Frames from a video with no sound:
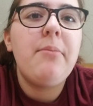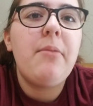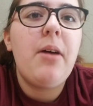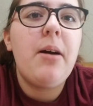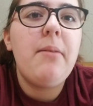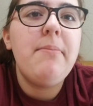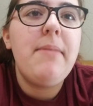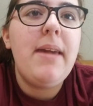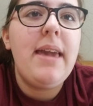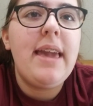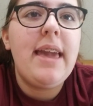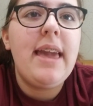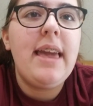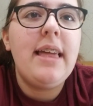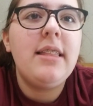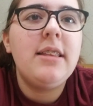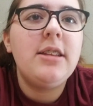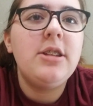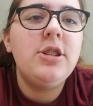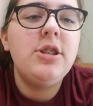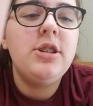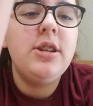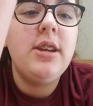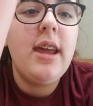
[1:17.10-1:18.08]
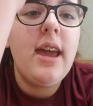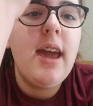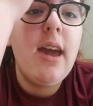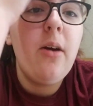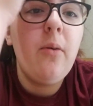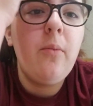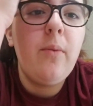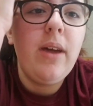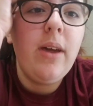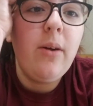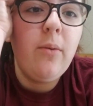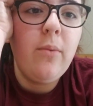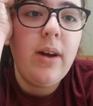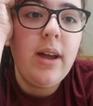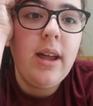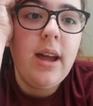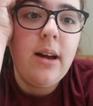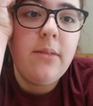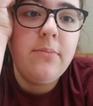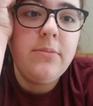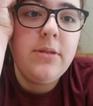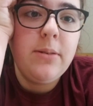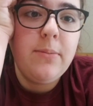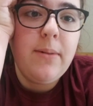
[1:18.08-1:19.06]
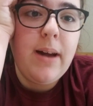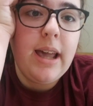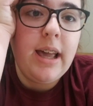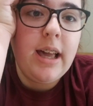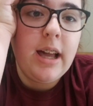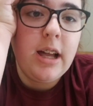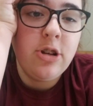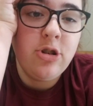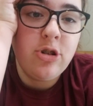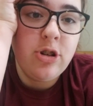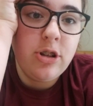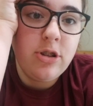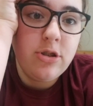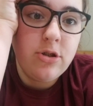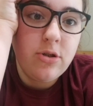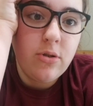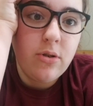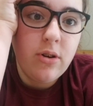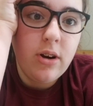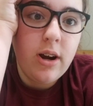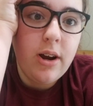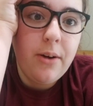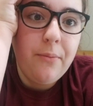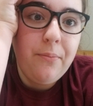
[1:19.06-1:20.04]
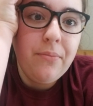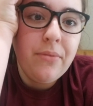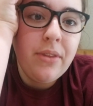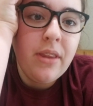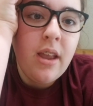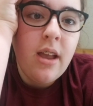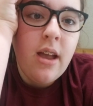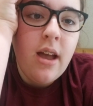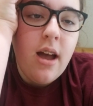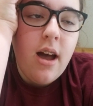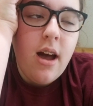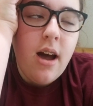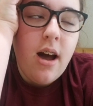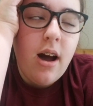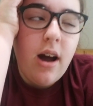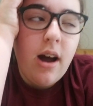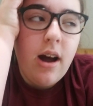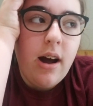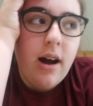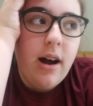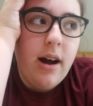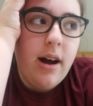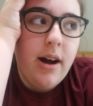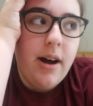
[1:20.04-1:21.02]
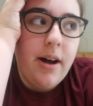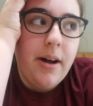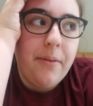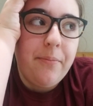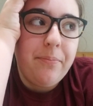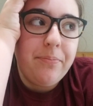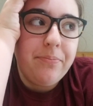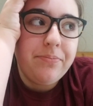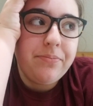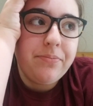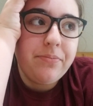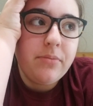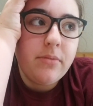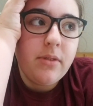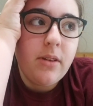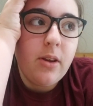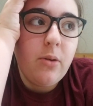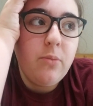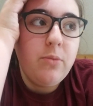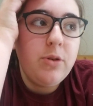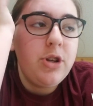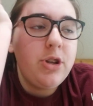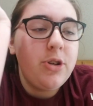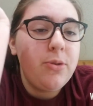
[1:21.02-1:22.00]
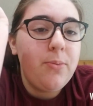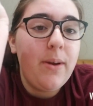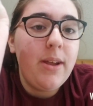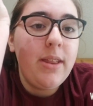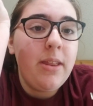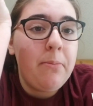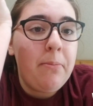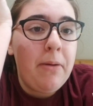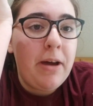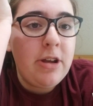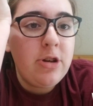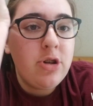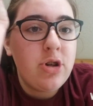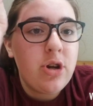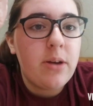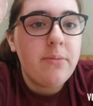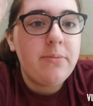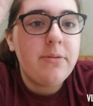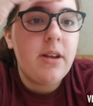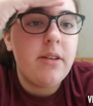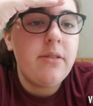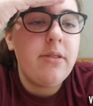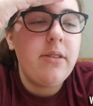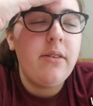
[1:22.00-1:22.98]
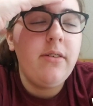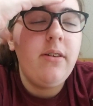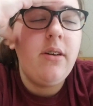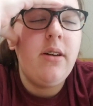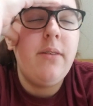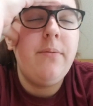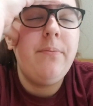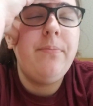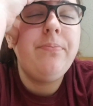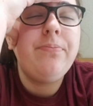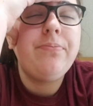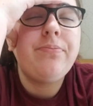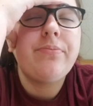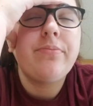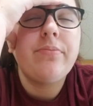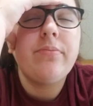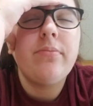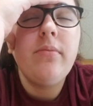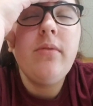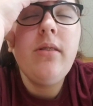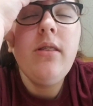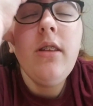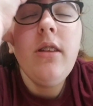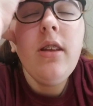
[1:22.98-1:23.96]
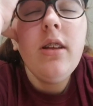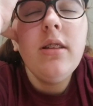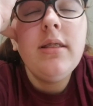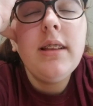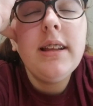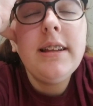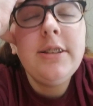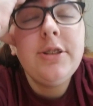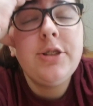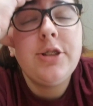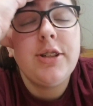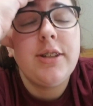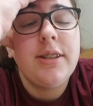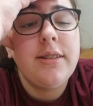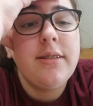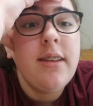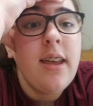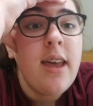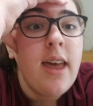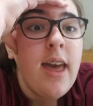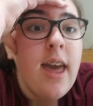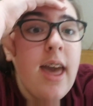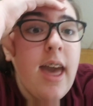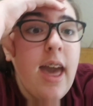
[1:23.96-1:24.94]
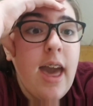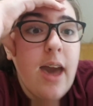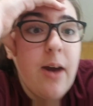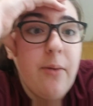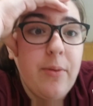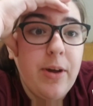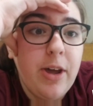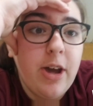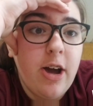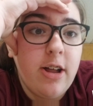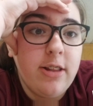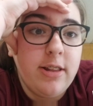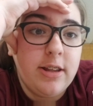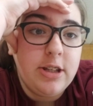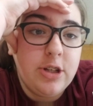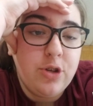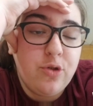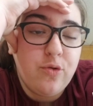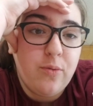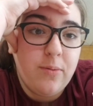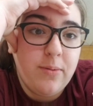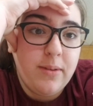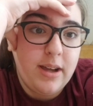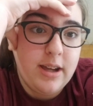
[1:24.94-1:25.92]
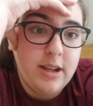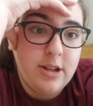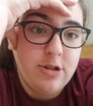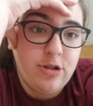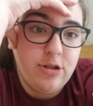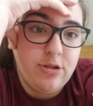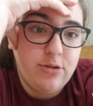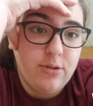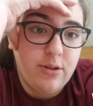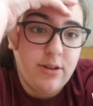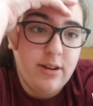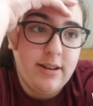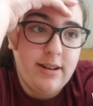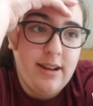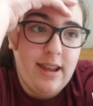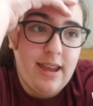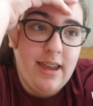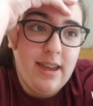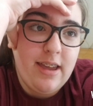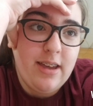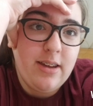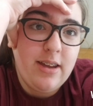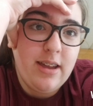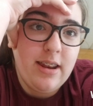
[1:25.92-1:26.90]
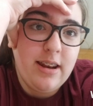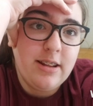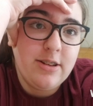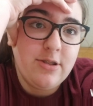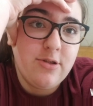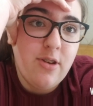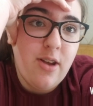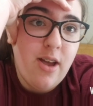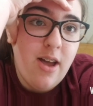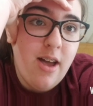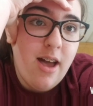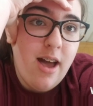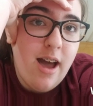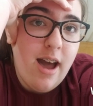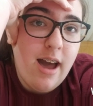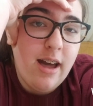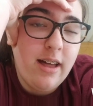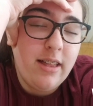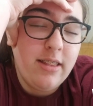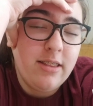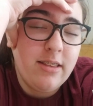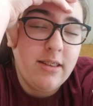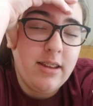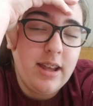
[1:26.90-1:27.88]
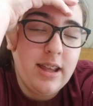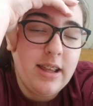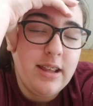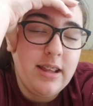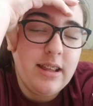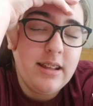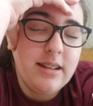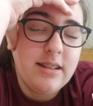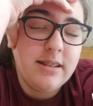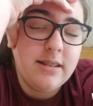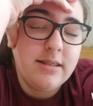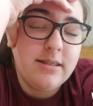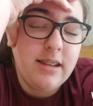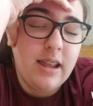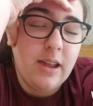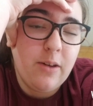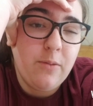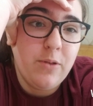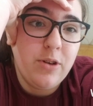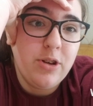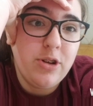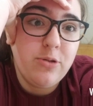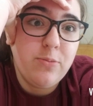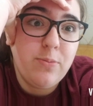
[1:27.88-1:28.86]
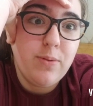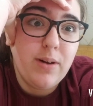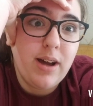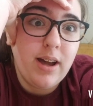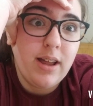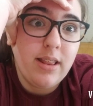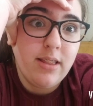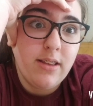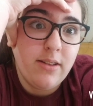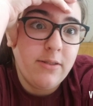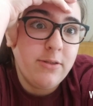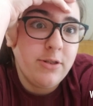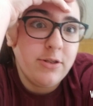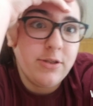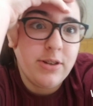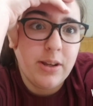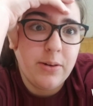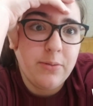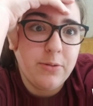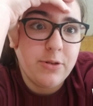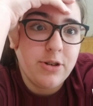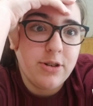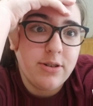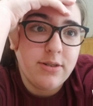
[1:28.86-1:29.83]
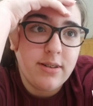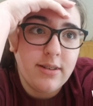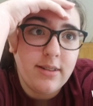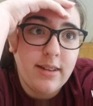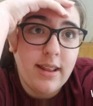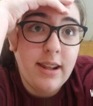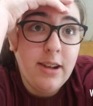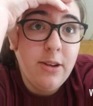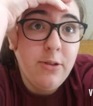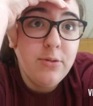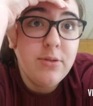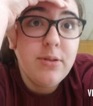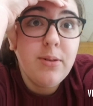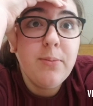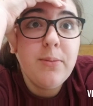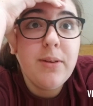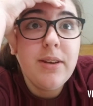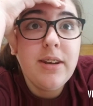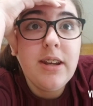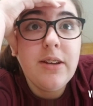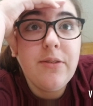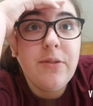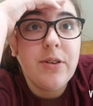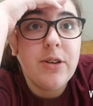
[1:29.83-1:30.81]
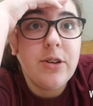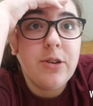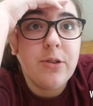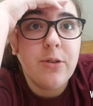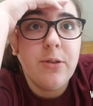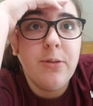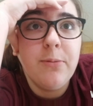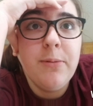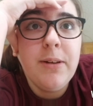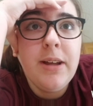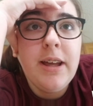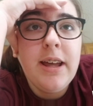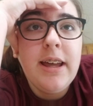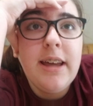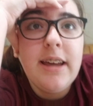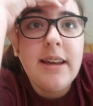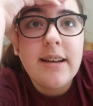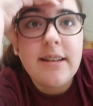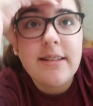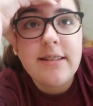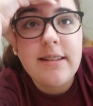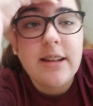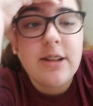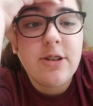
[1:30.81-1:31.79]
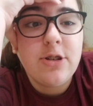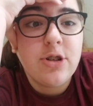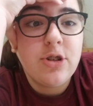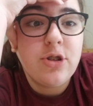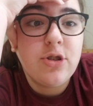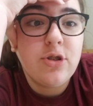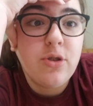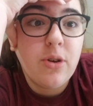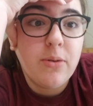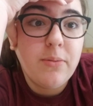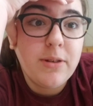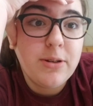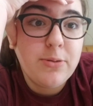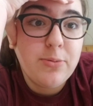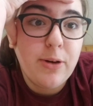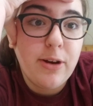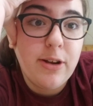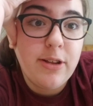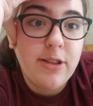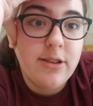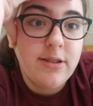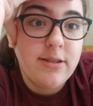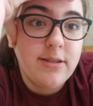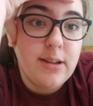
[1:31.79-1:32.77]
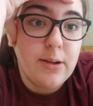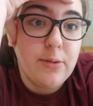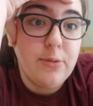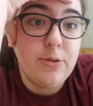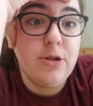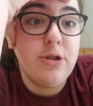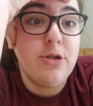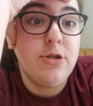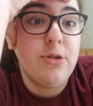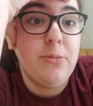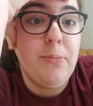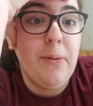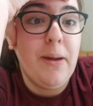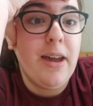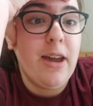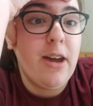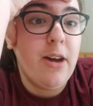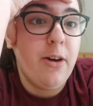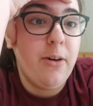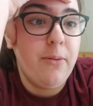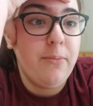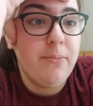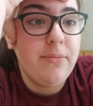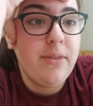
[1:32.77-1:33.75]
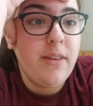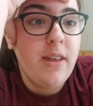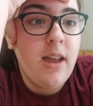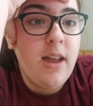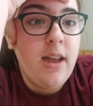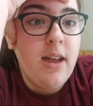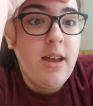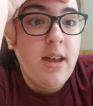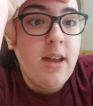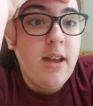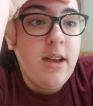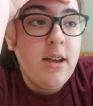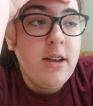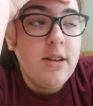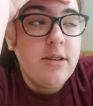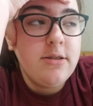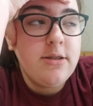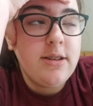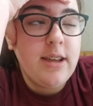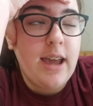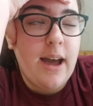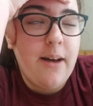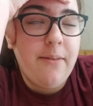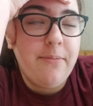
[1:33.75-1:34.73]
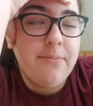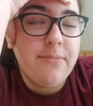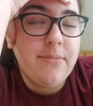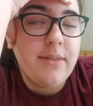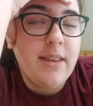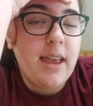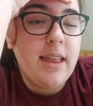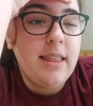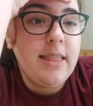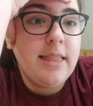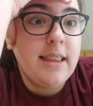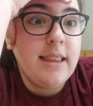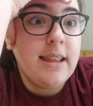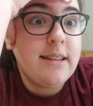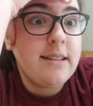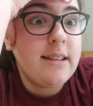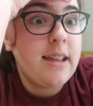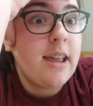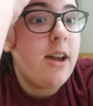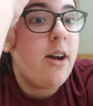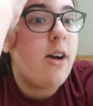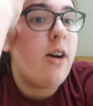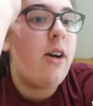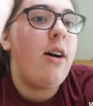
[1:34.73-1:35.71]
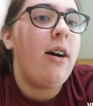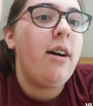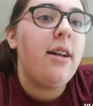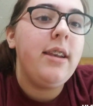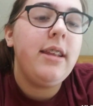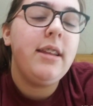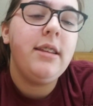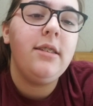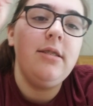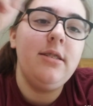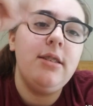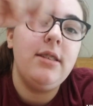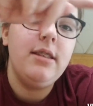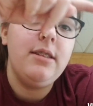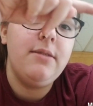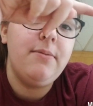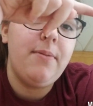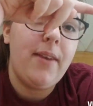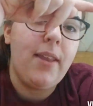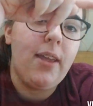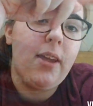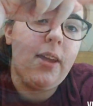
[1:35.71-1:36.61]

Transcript: I'm not making lunch today. We went up to my country store, um, which is where the bus drops off the lunches, and we got lunch from the country store today, and it's I it's a sandwich, but I love their sandwiches, and they do something different to them because they are just so much better than sandwiches you make at home. So yeah, let's get on into this.